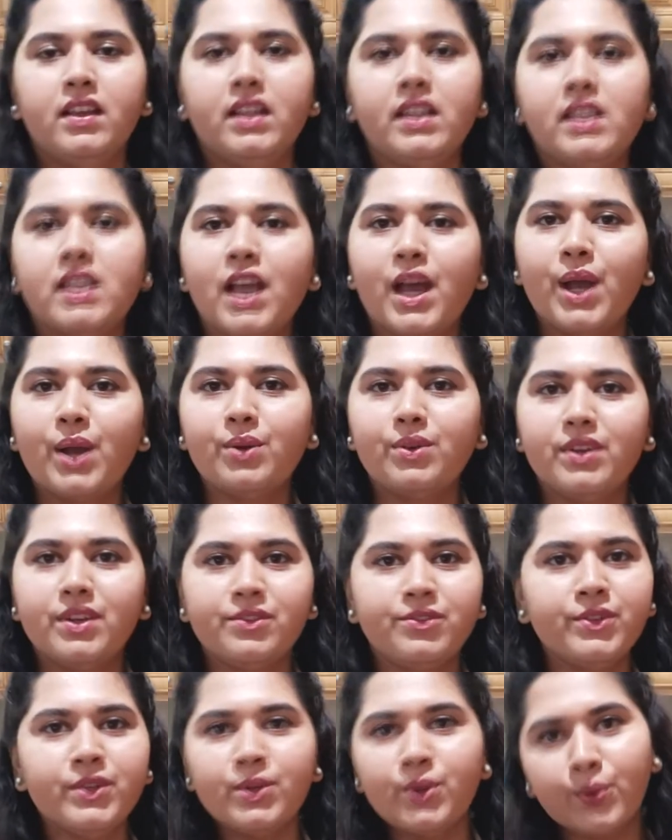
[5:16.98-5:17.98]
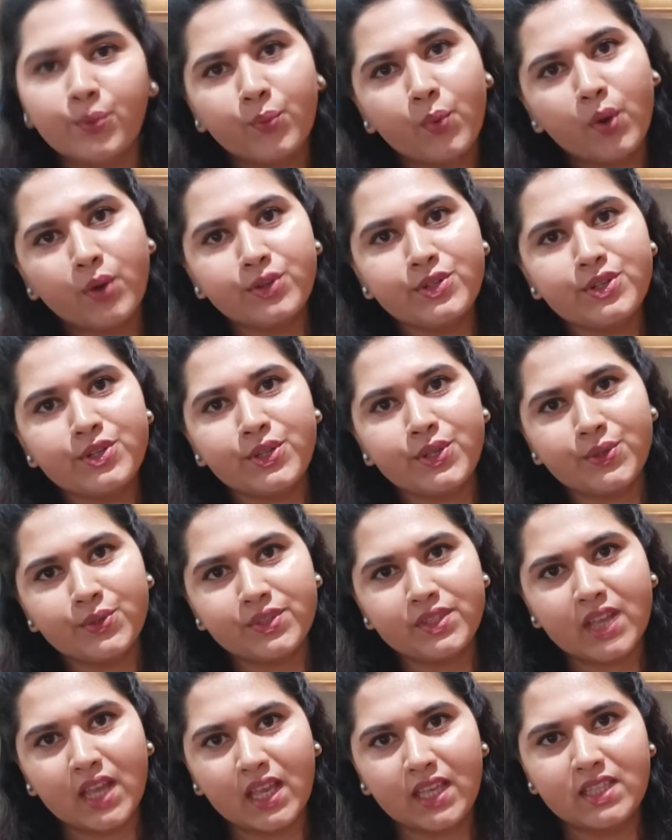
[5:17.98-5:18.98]
Now, if you don't want to use
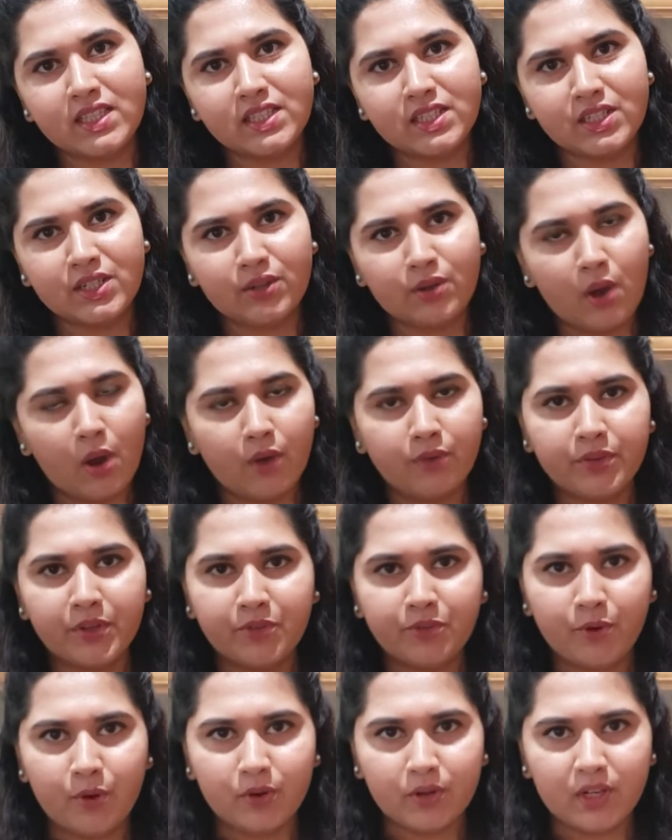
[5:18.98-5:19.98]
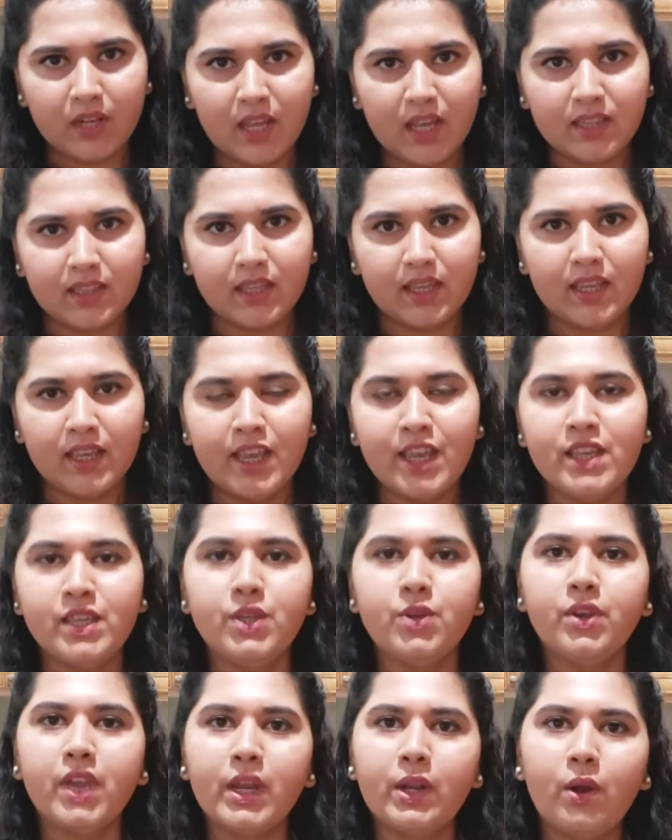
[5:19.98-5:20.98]
the instant coffee for a latte, you
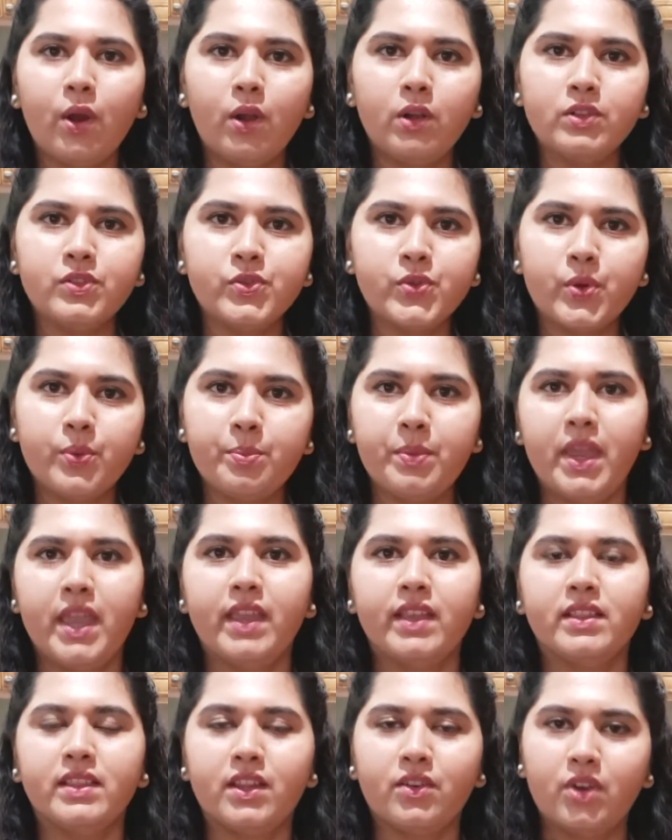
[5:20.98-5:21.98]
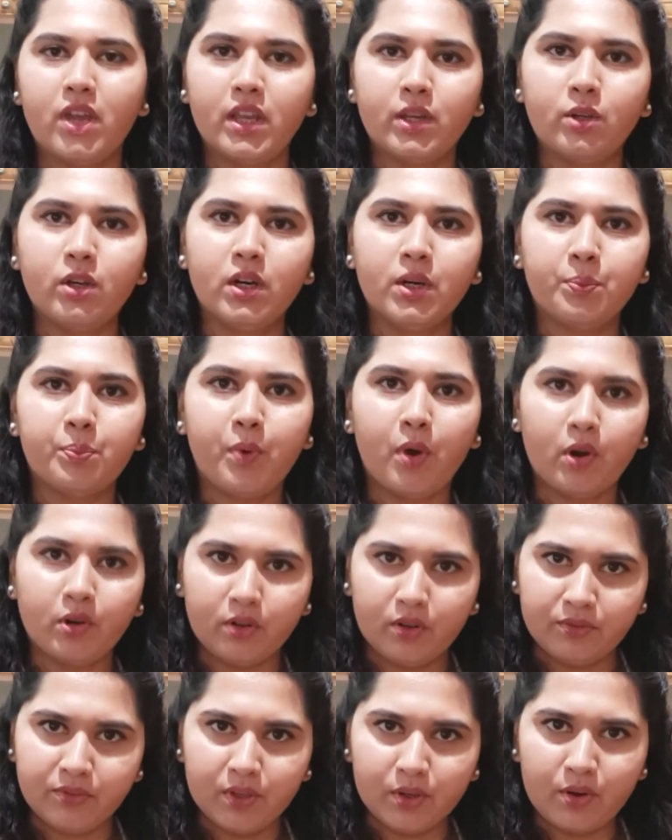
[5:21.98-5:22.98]
can also make the regular pot
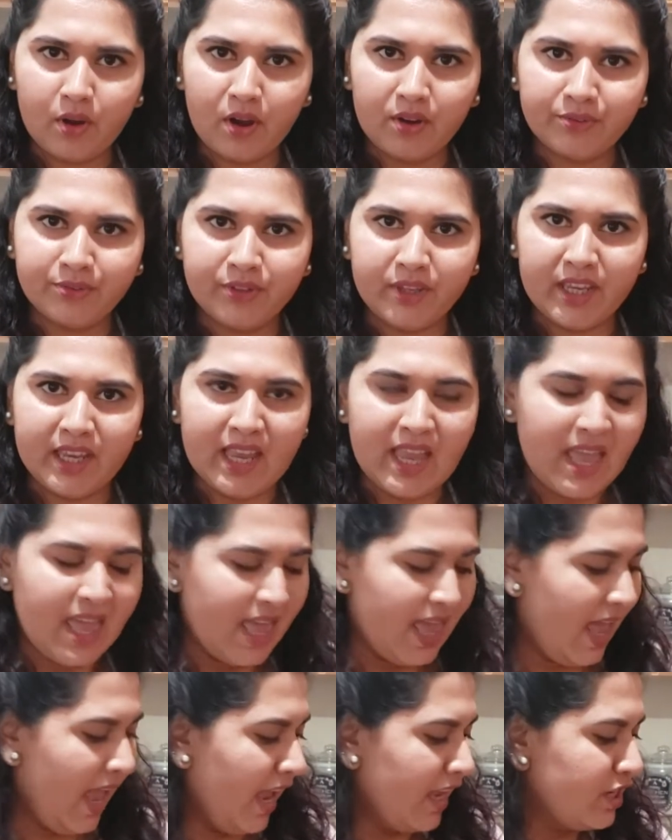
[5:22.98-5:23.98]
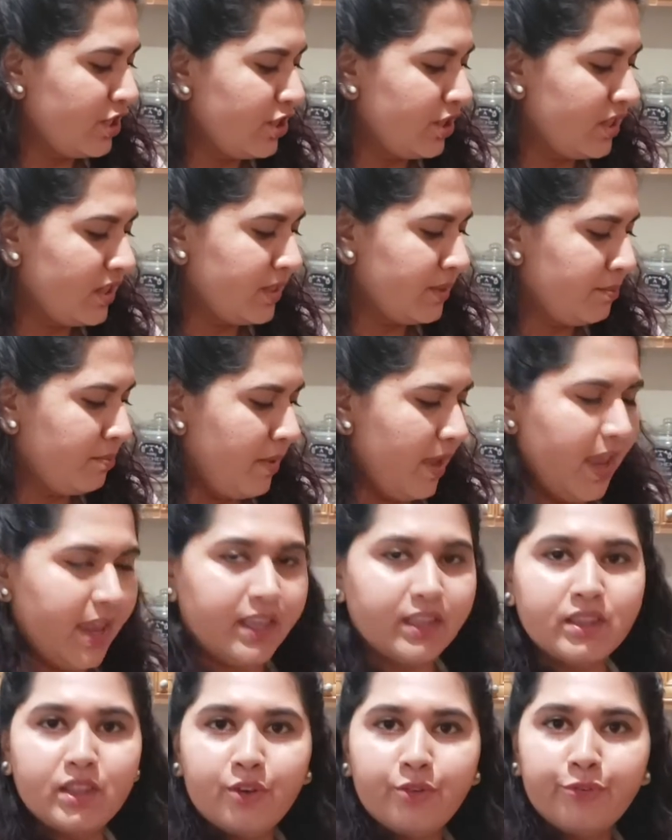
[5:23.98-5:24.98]
of the coffee and just
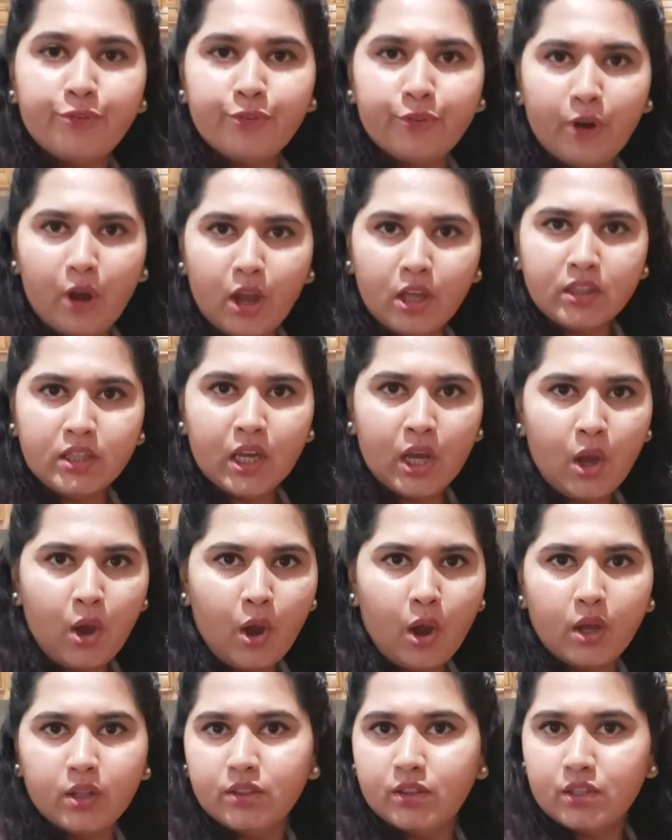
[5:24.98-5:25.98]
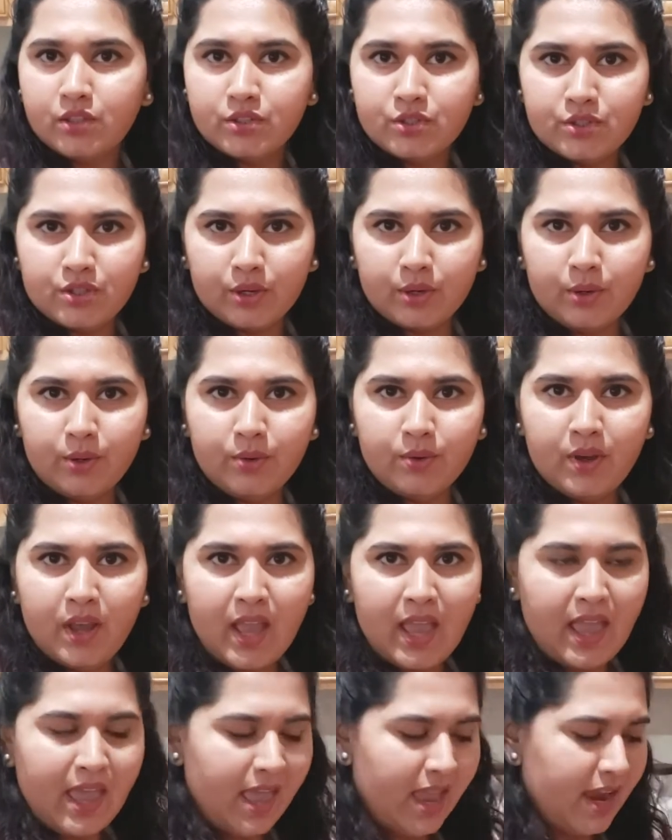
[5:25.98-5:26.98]
make the froth on the stove
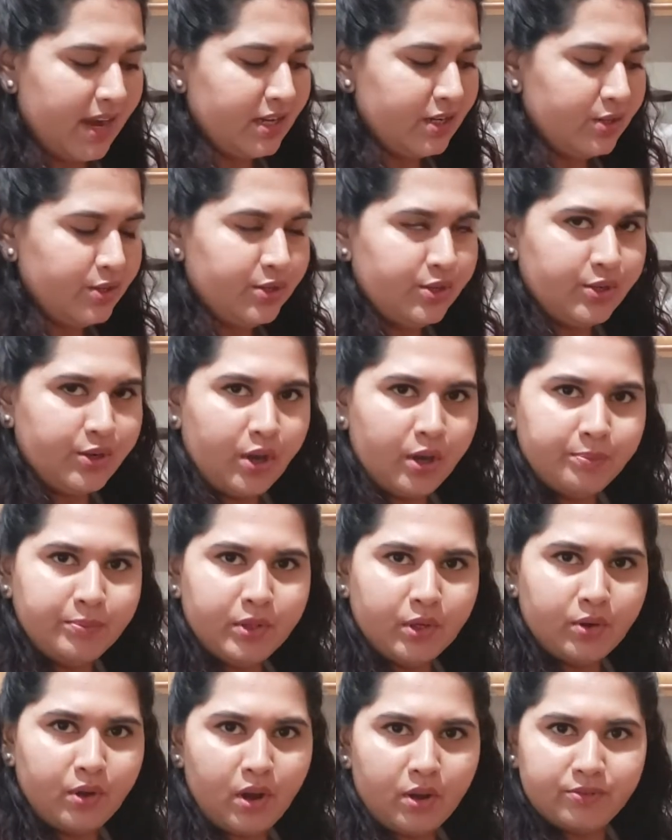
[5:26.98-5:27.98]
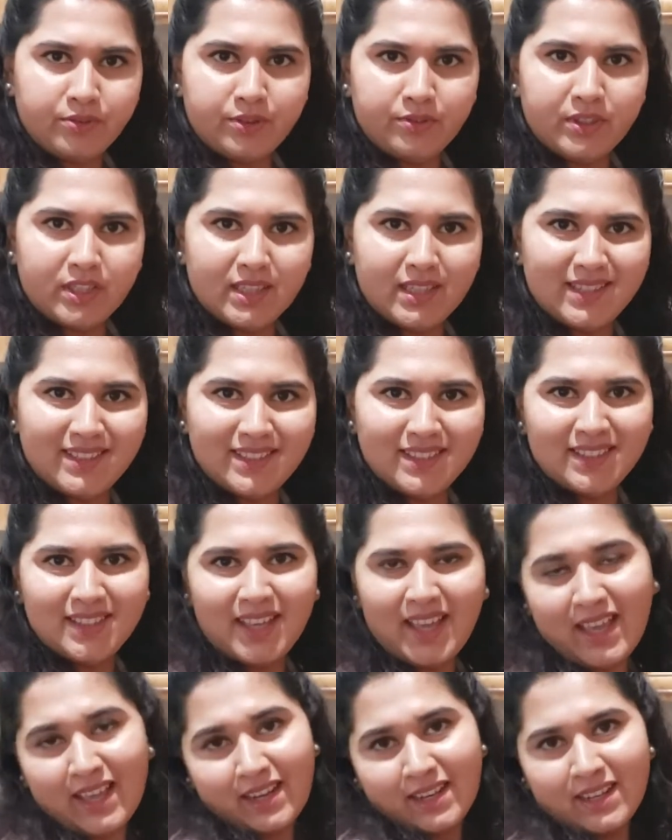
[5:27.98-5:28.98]
and top the coffee with it.
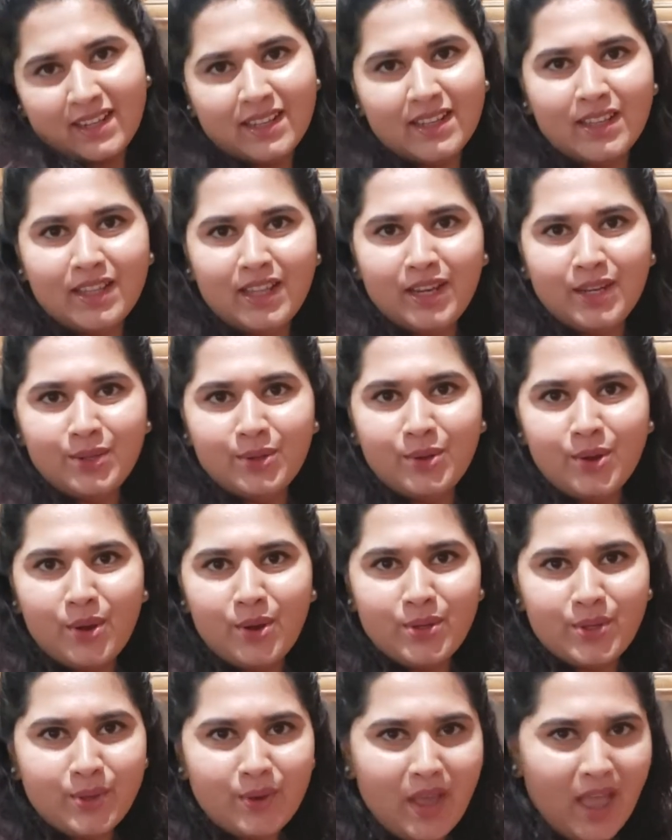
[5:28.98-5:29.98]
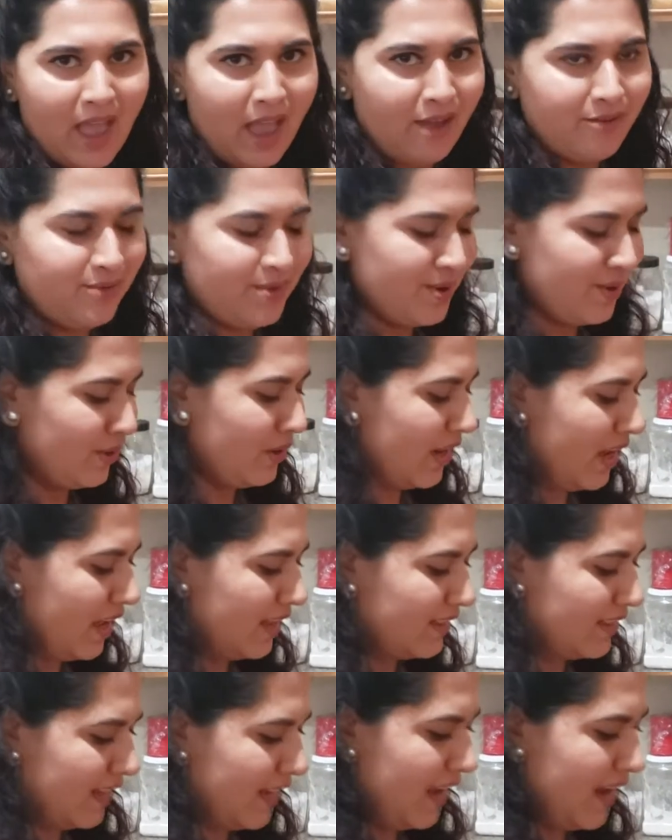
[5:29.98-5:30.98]
And there you go, you have your
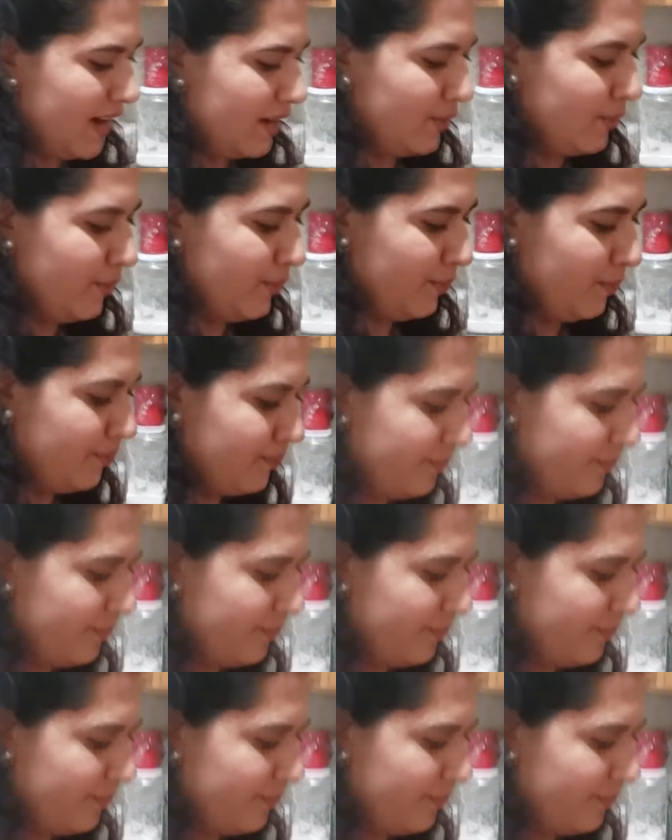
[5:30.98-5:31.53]
latte at home.